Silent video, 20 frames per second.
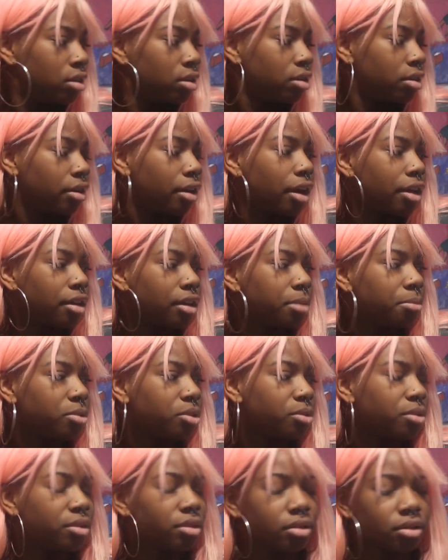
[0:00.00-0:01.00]
Now that I'm
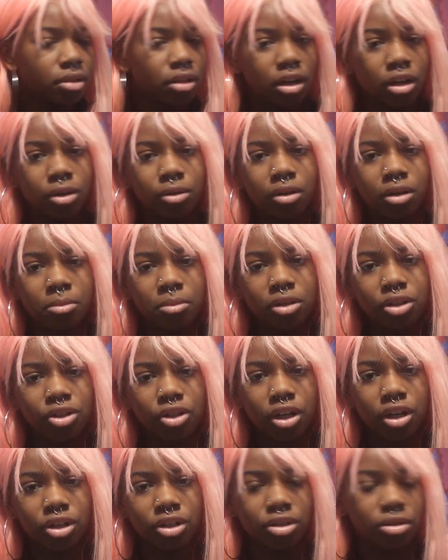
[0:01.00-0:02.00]
gonna
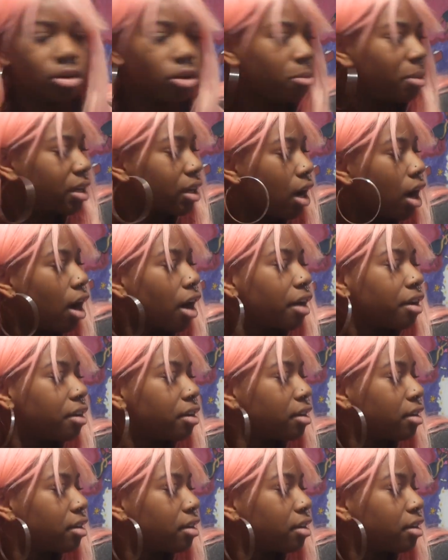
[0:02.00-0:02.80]
try to do, oh my god.